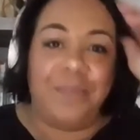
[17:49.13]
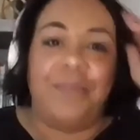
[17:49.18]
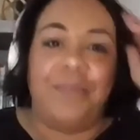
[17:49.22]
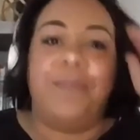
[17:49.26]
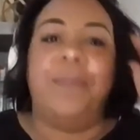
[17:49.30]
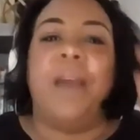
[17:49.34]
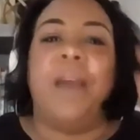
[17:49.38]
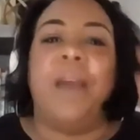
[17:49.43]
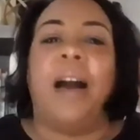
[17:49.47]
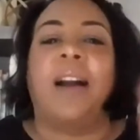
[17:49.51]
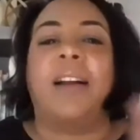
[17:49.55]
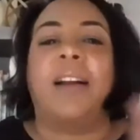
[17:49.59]

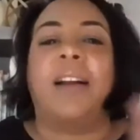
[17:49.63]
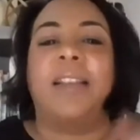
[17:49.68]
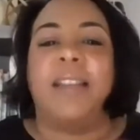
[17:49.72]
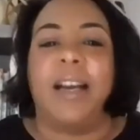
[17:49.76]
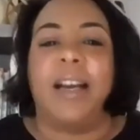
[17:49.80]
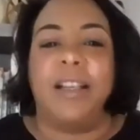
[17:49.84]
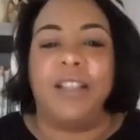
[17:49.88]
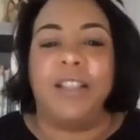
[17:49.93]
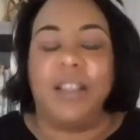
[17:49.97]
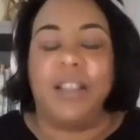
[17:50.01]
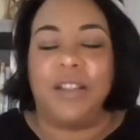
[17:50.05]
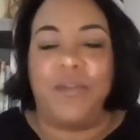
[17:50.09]
not because
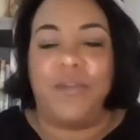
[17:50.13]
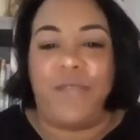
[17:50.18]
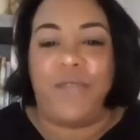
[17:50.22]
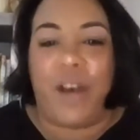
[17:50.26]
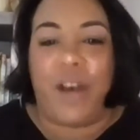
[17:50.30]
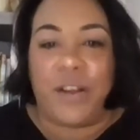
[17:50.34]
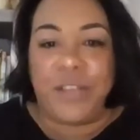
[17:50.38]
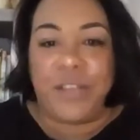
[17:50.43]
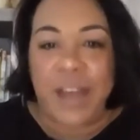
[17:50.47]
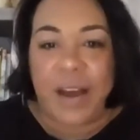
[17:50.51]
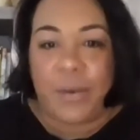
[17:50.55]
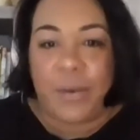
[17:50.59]
I just
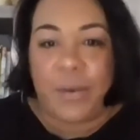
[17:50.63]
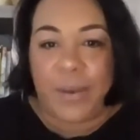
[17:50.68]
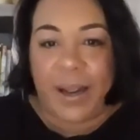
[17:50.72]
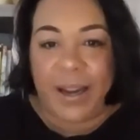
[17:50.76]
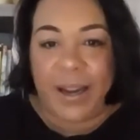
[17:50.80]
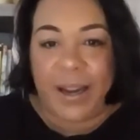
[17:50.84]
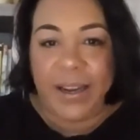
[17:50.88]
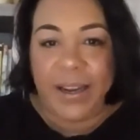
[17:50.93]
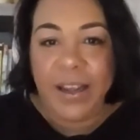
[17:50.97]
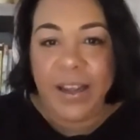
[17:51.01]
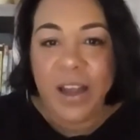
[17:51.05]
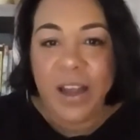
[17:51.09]
felt that
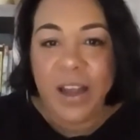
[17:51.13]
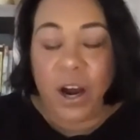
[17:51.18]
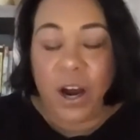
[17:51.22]
way